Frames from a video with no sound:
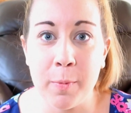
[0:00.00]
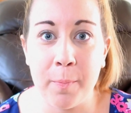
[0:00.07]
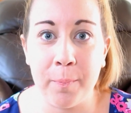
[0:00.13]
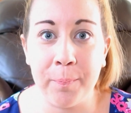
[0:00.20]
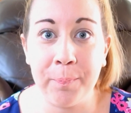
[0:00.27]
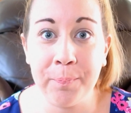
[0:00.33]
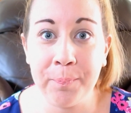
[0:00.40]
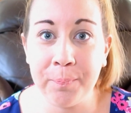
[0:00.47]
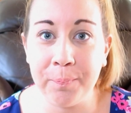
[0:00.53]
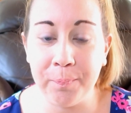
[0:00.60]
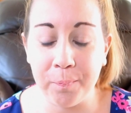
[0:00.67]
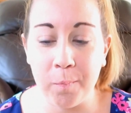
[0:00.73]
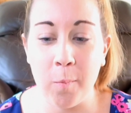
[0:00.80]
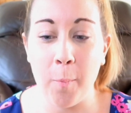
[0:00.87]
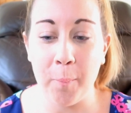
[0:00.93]

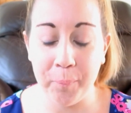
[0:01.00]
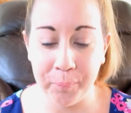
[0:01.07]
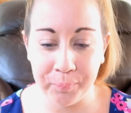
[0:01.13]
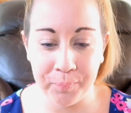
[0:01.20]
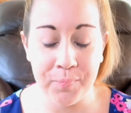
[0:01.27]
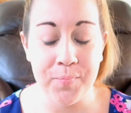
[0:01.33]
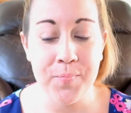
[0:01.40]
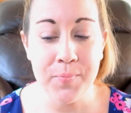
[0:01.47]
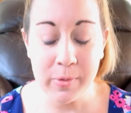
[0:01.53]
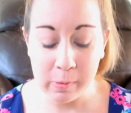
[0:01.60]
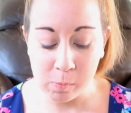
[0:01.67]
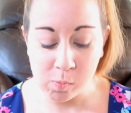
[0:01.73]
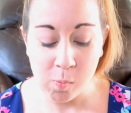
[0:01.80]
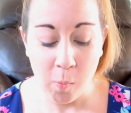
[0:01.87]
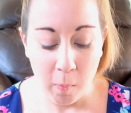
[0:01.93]
Mmm, mm-hmm.